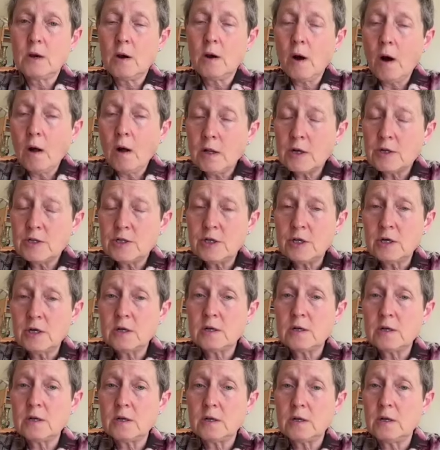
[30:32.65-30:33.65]

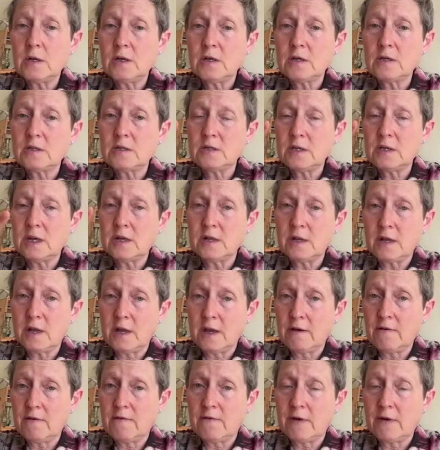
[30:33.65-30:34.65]
collagen is in
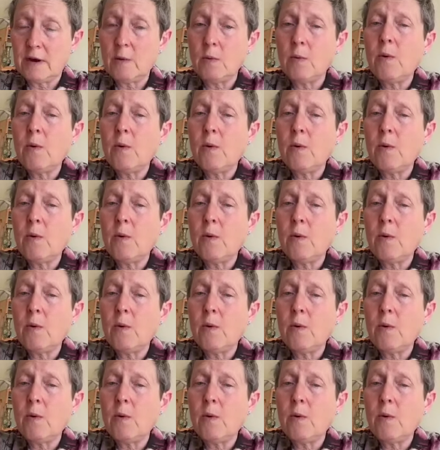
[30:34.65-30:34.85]
every.